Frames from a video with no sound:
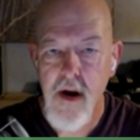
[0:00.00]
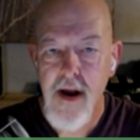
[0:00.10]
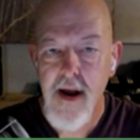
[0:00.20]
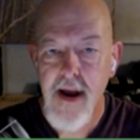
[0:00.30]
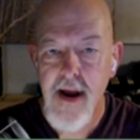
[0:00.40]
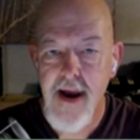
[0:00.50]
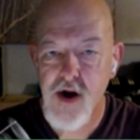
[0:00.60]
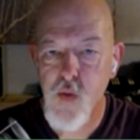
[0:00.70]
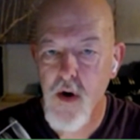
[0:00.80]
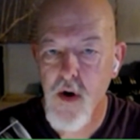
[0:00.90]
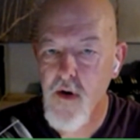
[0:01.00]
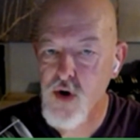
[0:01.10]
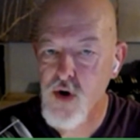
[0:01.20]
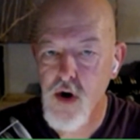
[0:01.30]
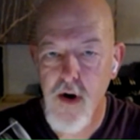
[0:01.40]
It's one of those
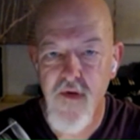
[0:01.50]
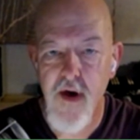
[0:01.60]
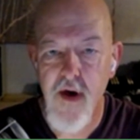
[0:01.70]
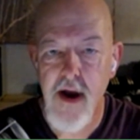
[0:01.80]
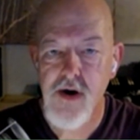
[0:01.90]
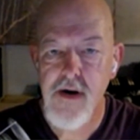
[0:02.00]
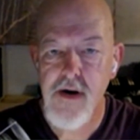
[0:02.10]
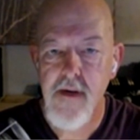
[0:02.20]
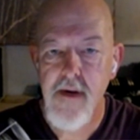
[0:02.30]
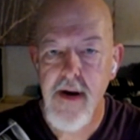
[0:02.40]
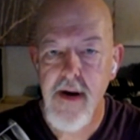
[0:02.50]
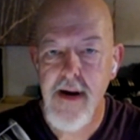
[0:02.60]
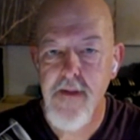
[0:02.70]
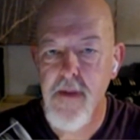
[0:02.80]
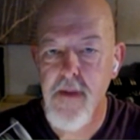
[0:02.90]
good things,
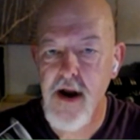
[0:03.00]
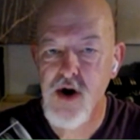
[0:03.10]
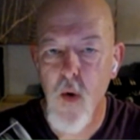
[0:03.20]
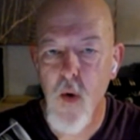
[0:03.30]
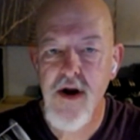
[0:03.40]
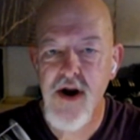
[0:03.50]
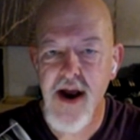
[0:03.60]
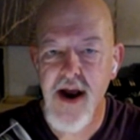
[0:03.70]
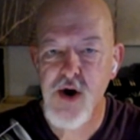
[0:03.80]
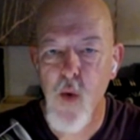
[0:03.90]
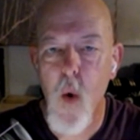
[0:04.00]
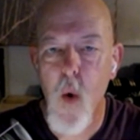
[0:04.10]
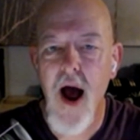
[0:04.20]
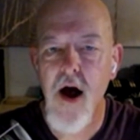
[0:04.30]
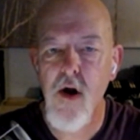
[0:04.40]
but it's going to take us a
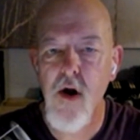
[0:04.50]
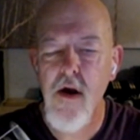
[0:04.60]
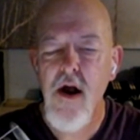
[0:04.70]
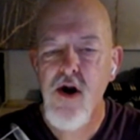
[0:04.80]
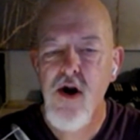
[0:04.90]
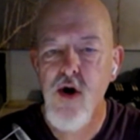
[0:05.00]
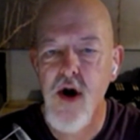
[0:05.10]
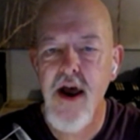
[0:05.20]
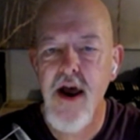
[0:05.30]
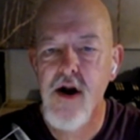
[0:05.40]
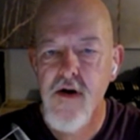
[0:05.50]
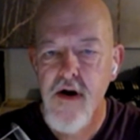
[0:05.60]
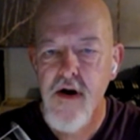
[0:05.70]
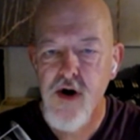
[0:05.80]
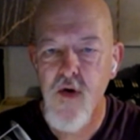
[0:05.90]
while to get
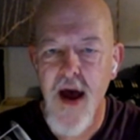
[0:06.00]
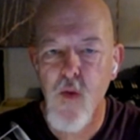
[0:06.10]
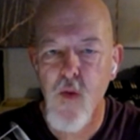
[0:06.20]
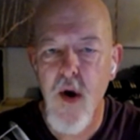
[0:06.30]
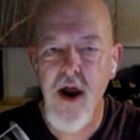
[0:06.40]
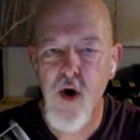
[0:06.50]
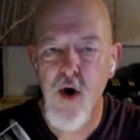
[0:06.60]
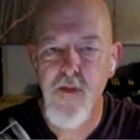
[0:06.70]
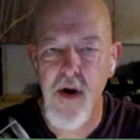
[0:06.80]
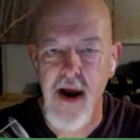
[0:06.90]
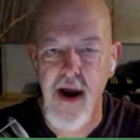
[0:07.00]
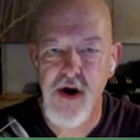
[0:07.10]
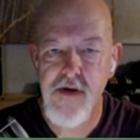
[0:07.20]
to that really good place.